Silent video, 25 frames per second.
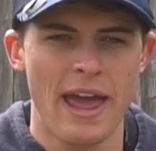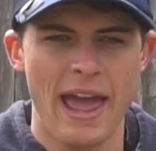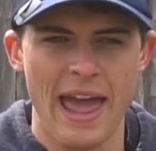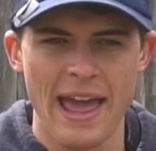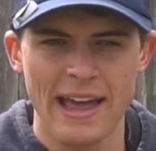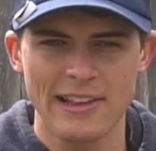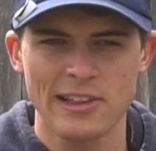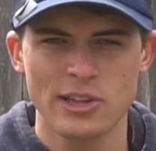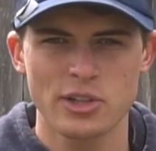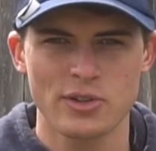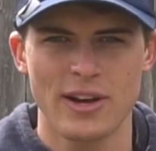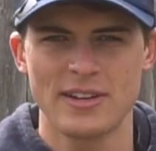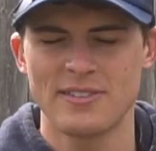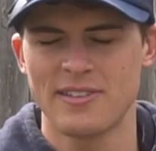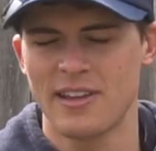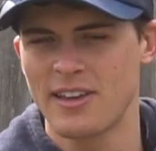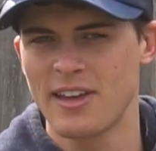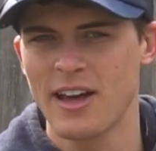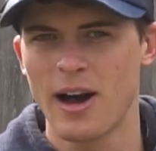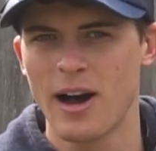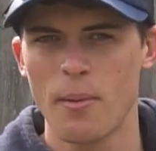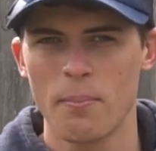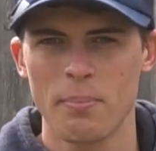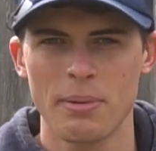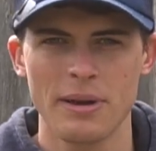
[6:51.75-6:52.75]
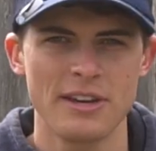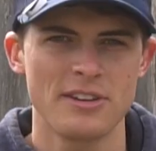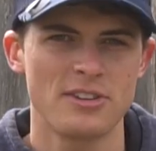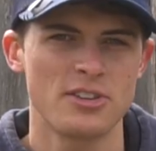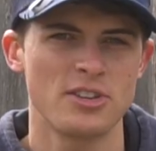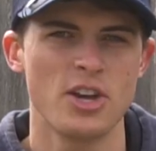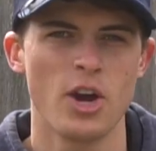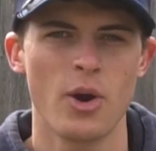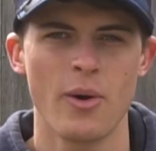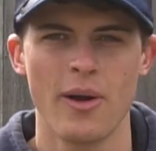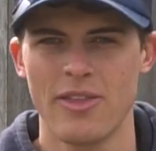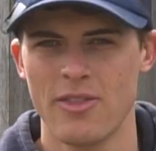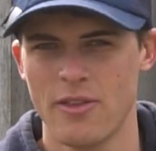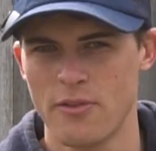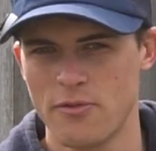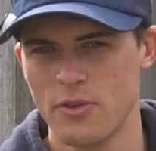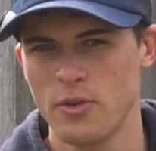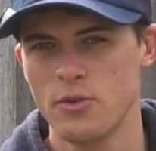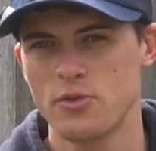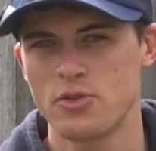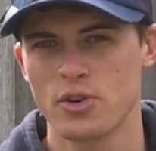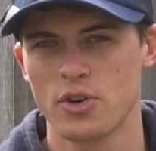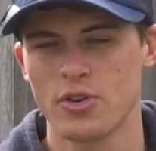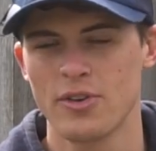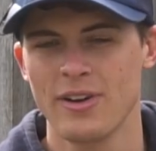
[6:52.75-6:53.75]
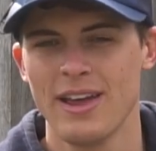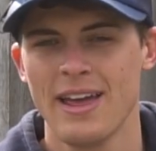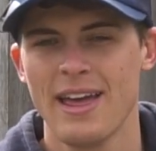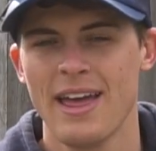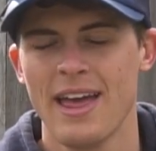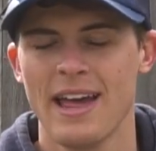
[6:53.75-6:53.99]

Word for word: Angler as a company to go in the future.